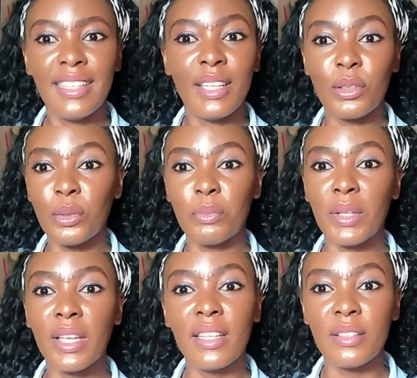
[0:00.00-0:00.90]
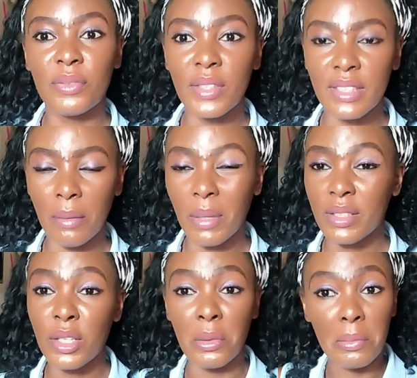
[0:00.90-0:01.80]
It could be a different
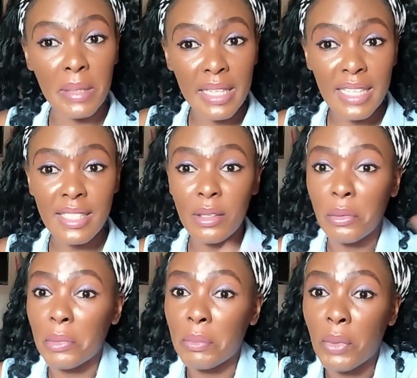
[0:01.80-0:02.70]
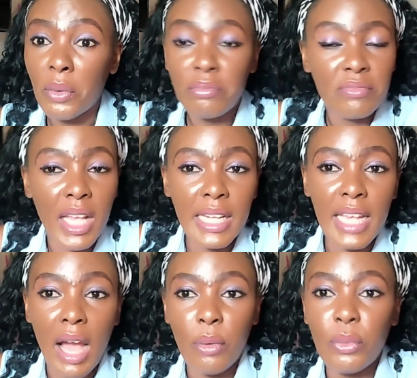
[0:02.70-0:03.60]
amount. It could be less, it could be more,
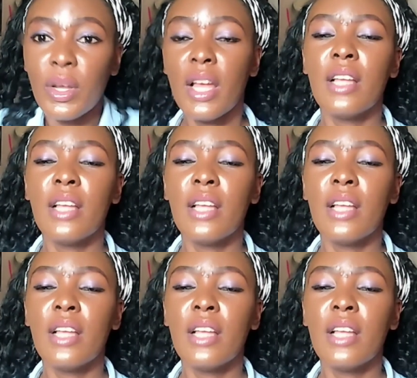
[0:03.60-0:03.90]
anyhow.